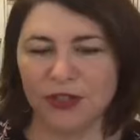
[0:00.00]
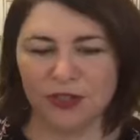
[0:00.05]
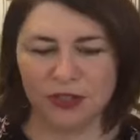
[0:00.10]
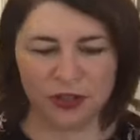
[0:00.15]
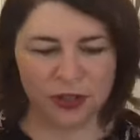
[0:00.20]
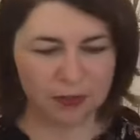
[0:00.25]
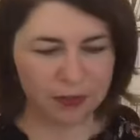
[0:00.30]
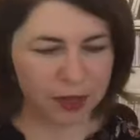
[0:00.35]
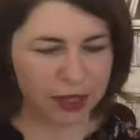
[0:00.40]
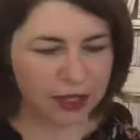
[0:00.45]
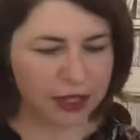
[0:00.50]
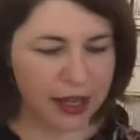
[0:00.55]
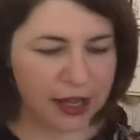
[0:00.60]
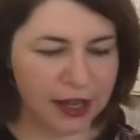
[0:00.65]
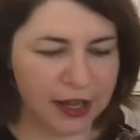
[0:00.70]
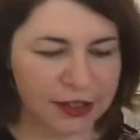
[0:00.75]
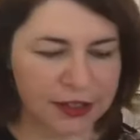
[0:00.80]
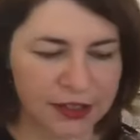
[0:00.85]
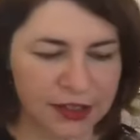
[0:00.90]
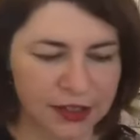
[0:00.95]
it on my
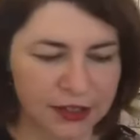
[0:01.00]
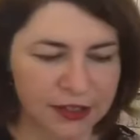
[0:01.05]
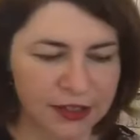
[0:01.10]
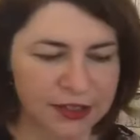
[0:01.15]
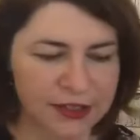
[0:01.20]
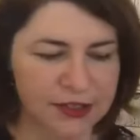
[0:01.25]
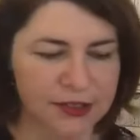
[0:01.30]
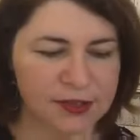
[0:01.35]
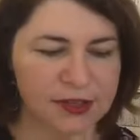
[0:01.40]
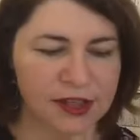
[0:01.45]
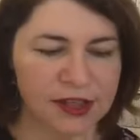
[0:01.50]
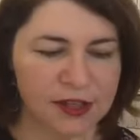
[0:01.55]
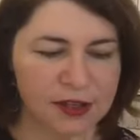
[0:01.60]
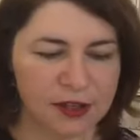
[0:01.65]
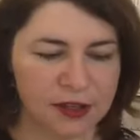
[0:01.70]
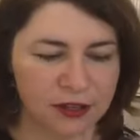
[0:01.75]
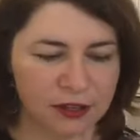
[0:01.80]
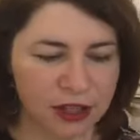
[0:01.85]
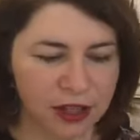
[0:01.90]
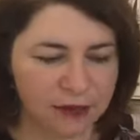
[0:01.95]
card here. This is
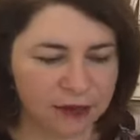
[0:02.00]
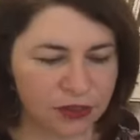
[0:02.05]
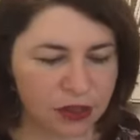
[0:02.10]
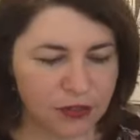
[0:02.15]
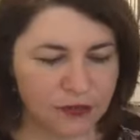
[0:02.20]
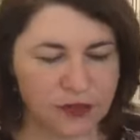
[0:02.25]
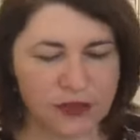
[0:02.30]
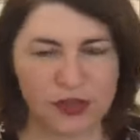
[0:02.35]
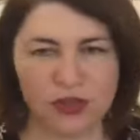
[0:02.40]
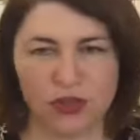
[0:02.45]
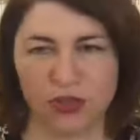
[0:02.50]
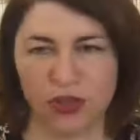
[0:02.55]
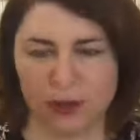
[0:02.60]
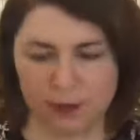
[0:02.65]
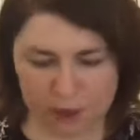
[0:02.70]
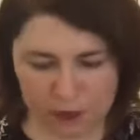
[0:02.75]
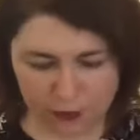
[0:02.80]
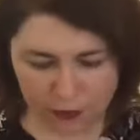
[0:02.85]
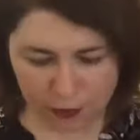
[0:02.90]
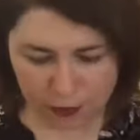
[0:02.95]
the leftover
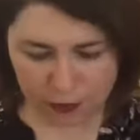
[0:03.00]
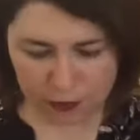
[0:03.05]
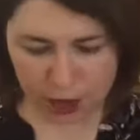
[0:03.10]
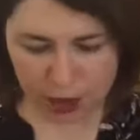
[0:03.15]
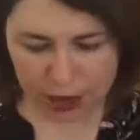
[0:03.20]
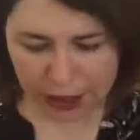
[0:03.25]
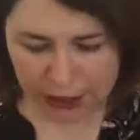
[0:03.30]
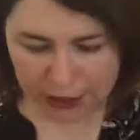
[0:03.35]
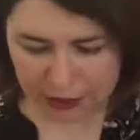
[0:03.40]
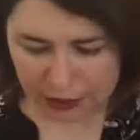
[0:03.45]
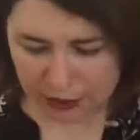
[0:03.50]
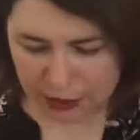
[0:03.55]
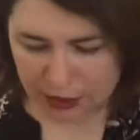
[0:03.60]
strips from my